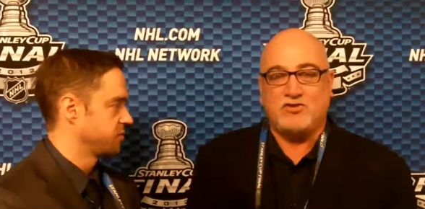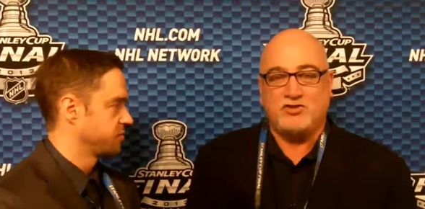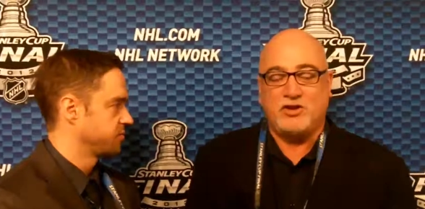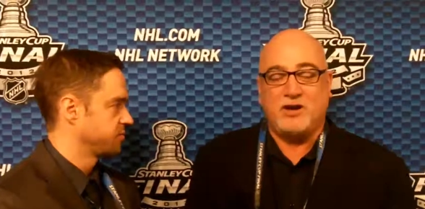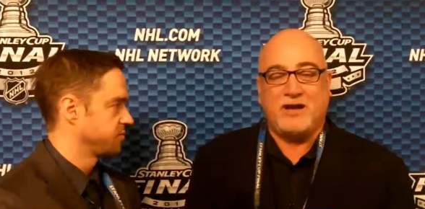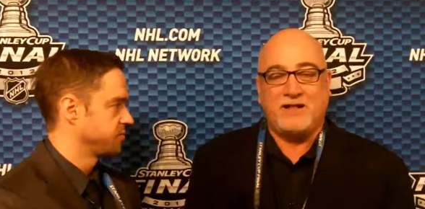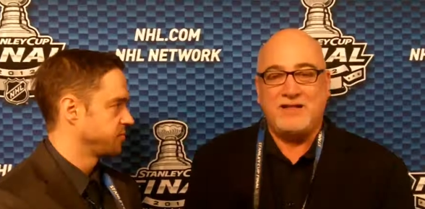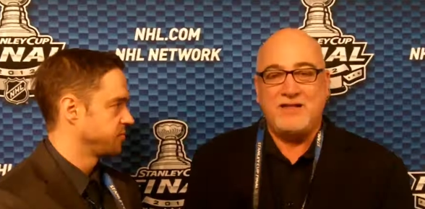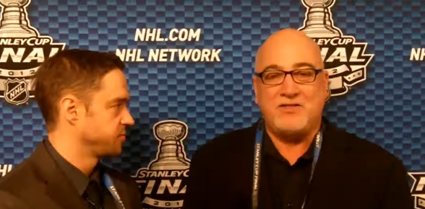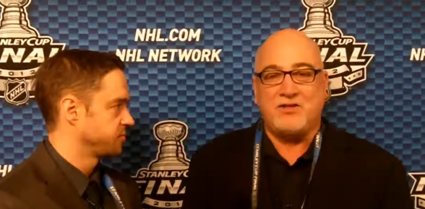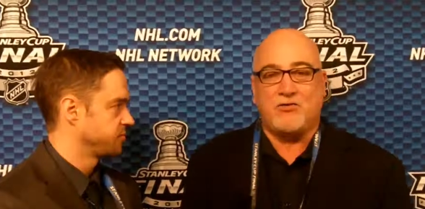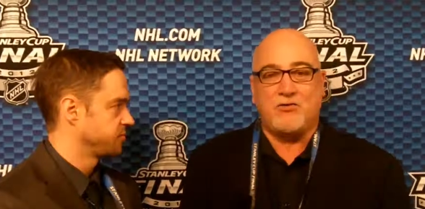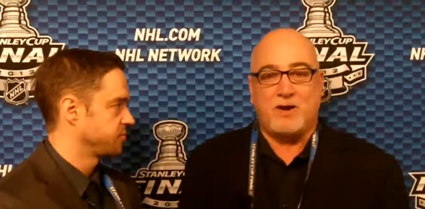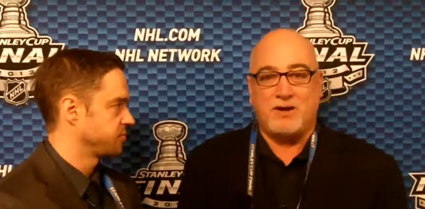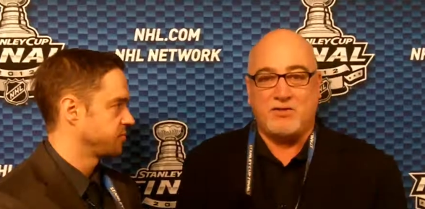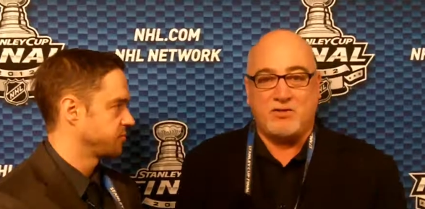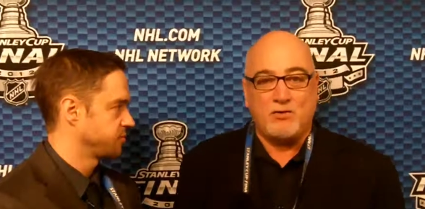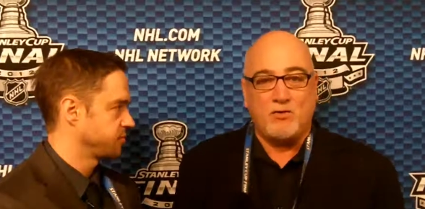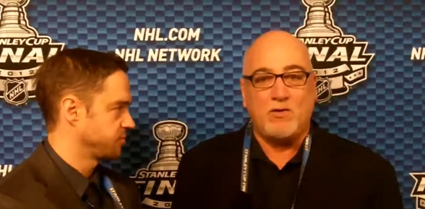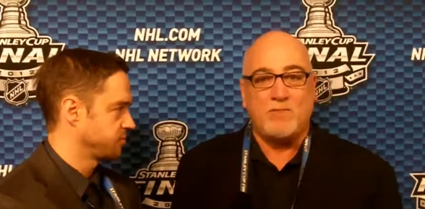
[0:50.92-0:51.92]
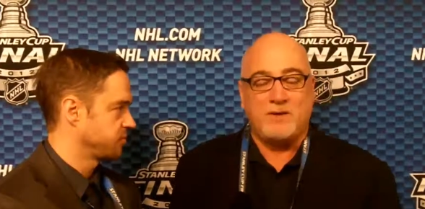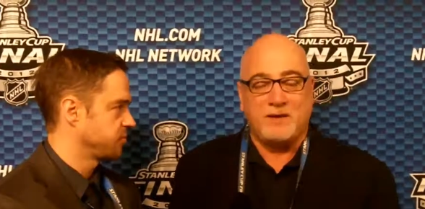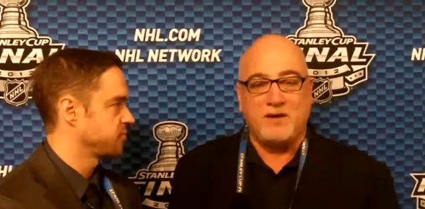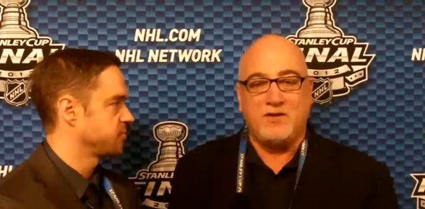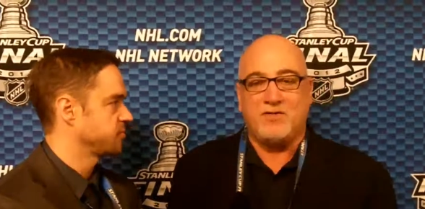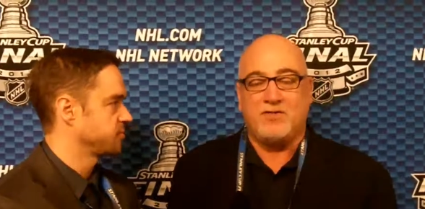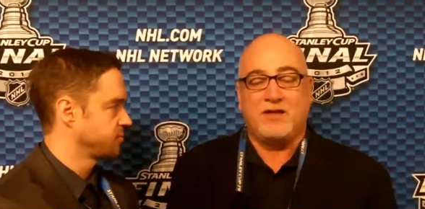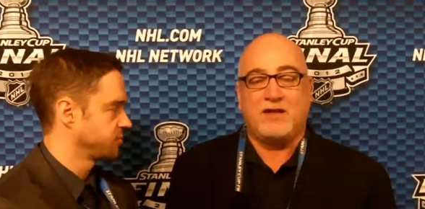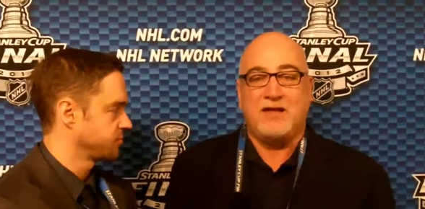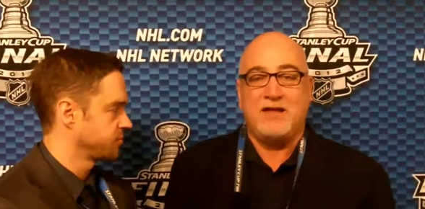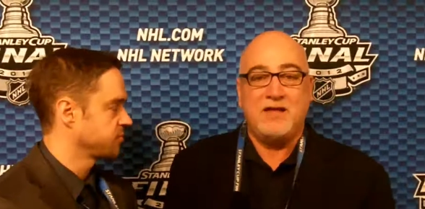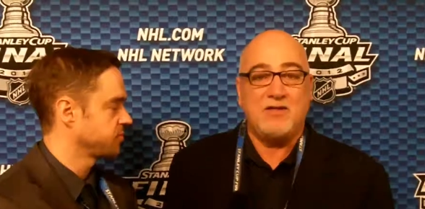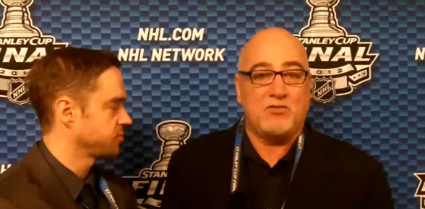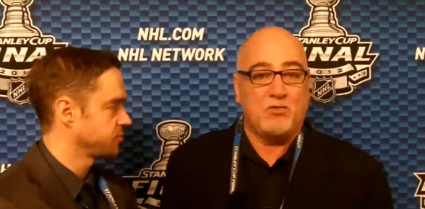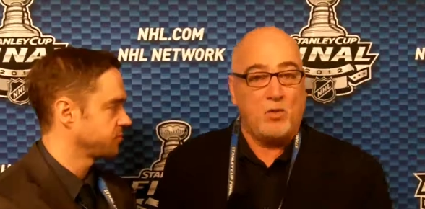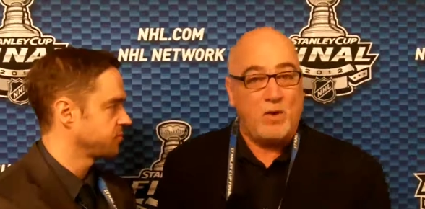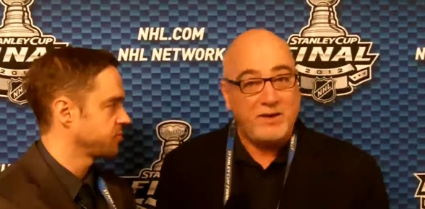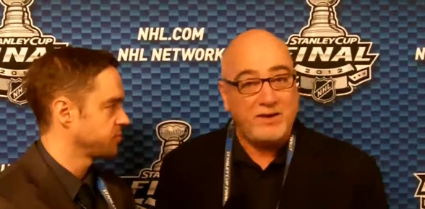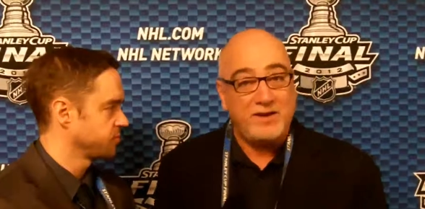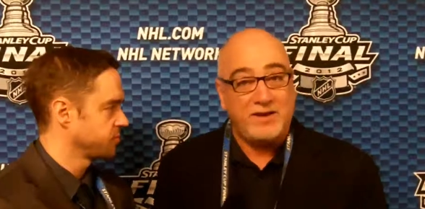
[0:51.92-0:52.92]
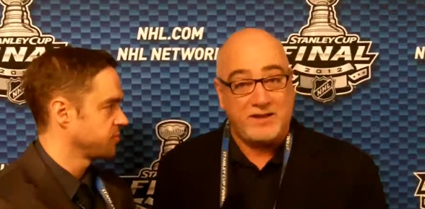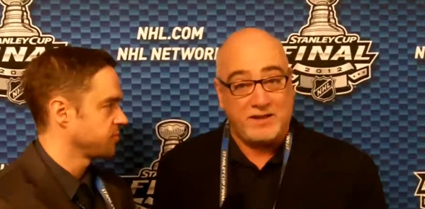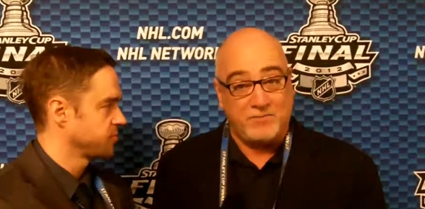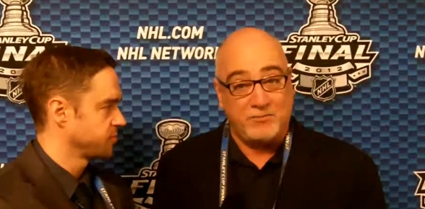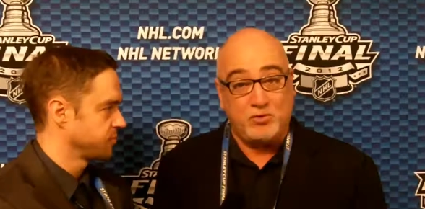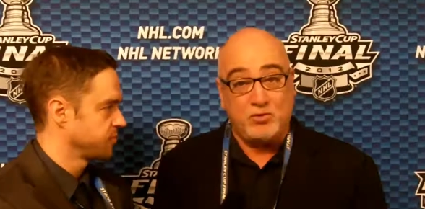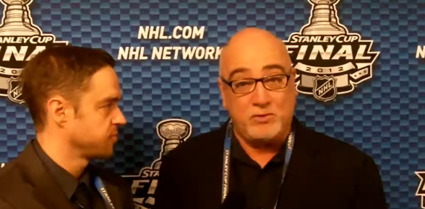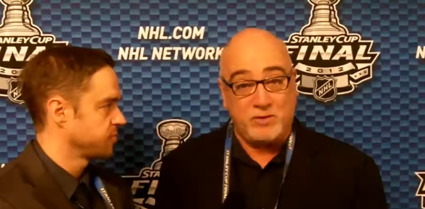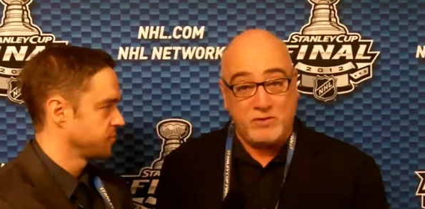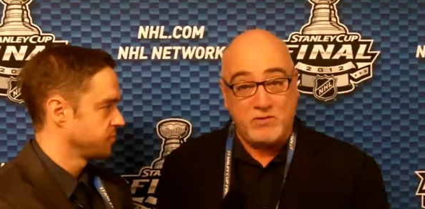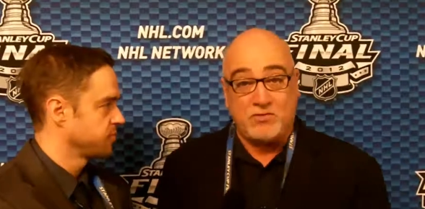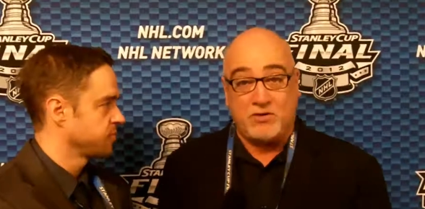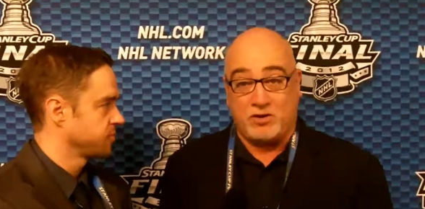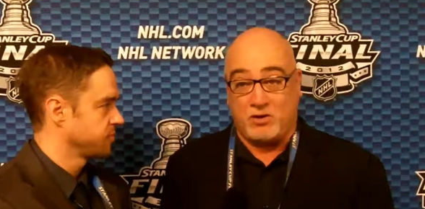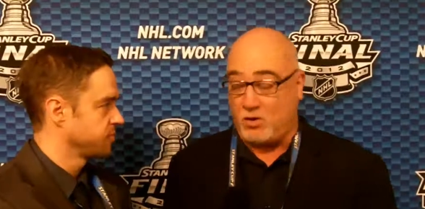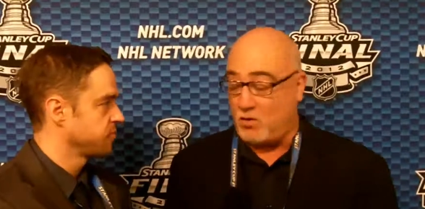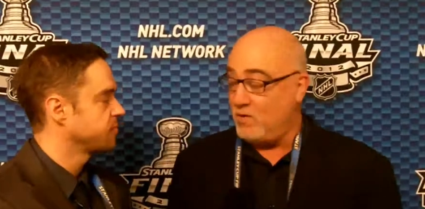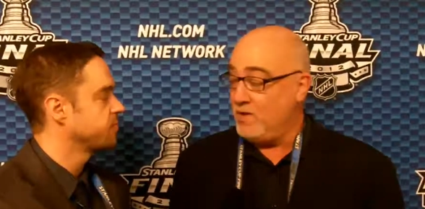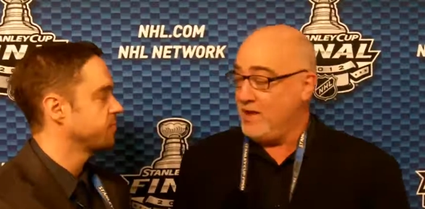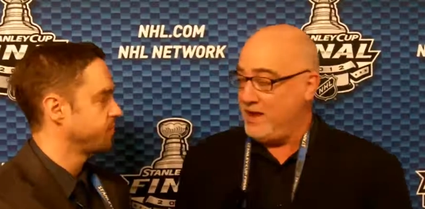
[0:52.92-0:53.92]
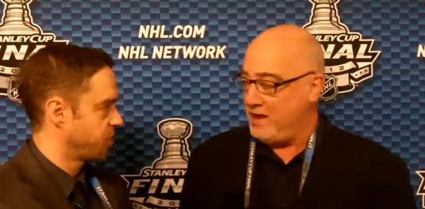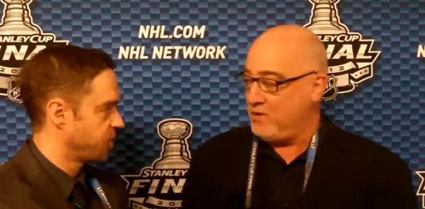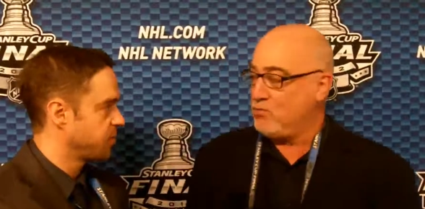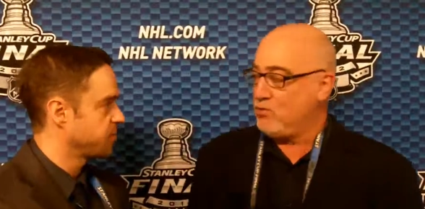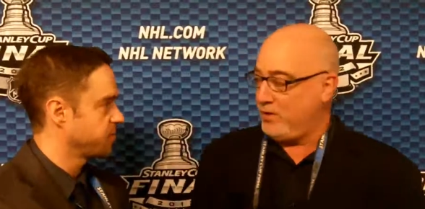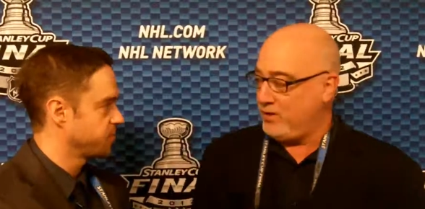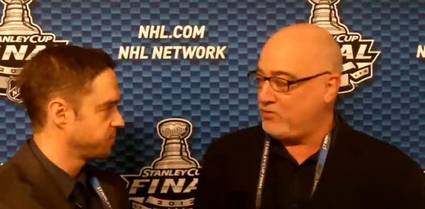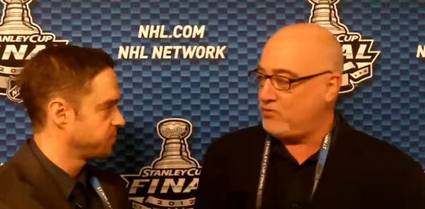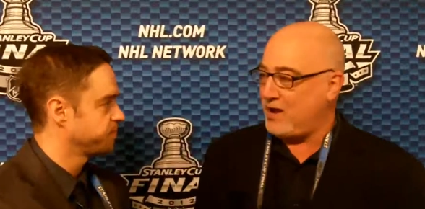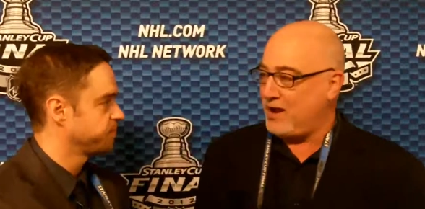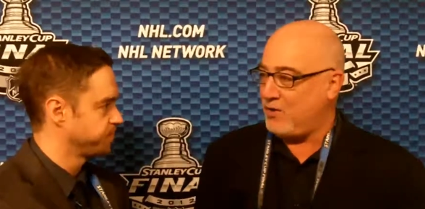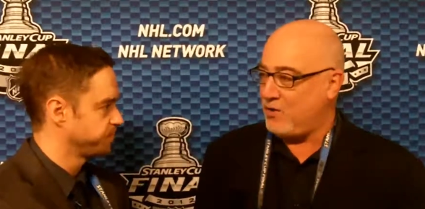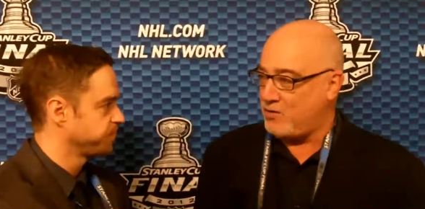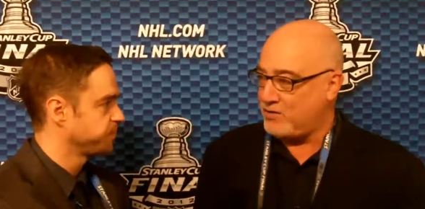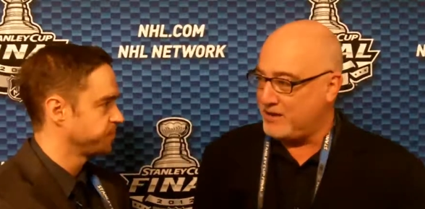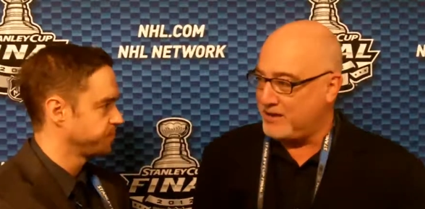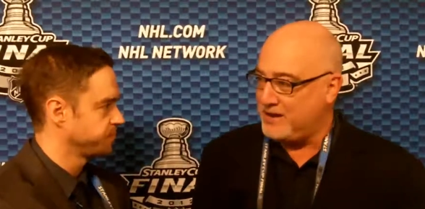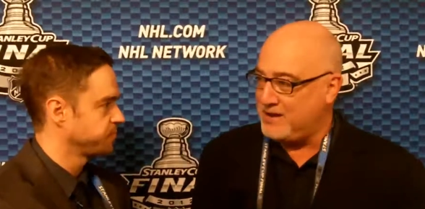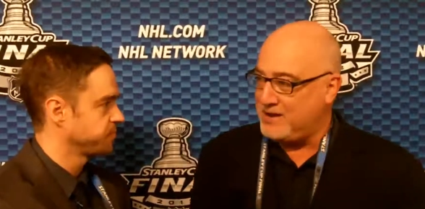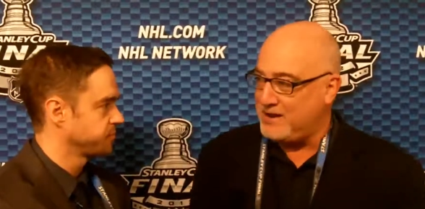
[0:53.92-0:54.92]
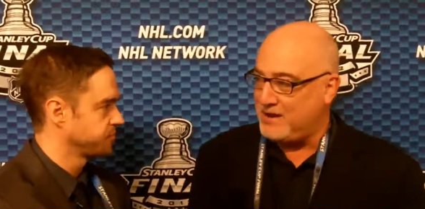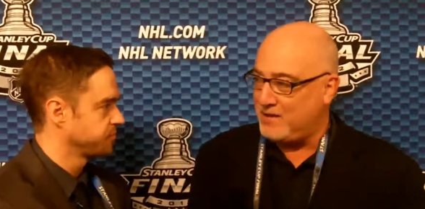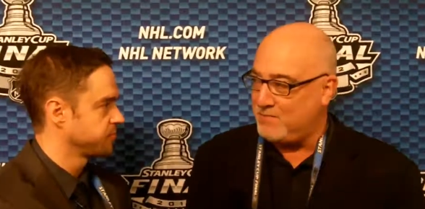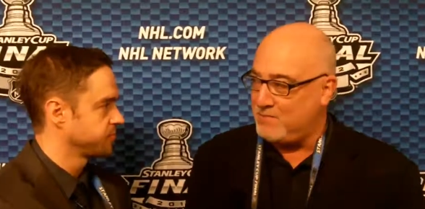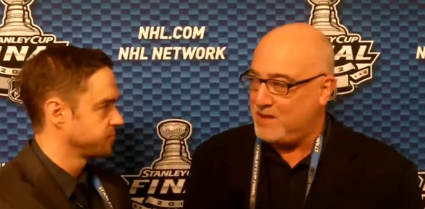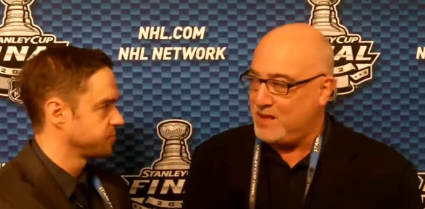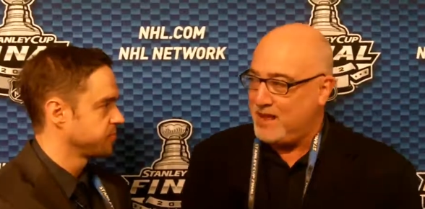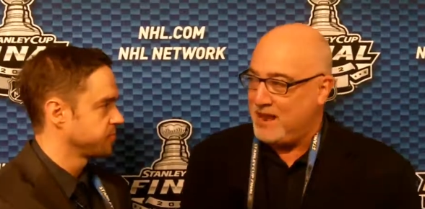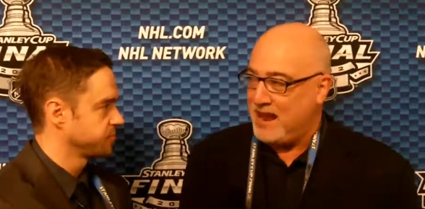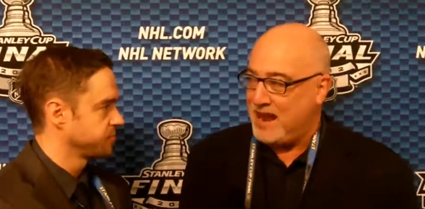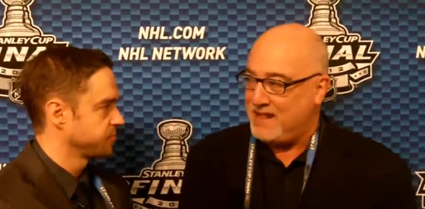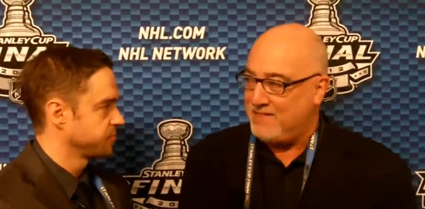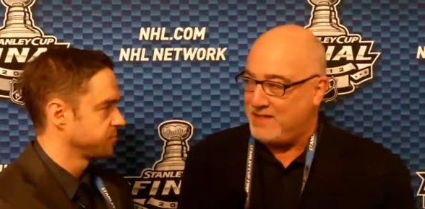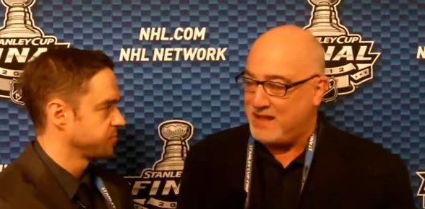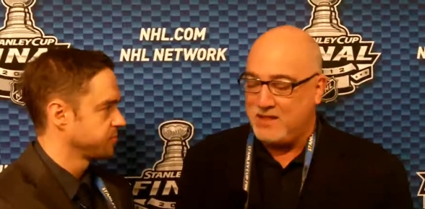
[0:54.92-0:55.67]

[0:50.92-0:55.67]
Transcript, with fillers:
Speaker 1: Kovalchuk, and he's a great story because the Kings wanted him two years ago and really tried hard to get him,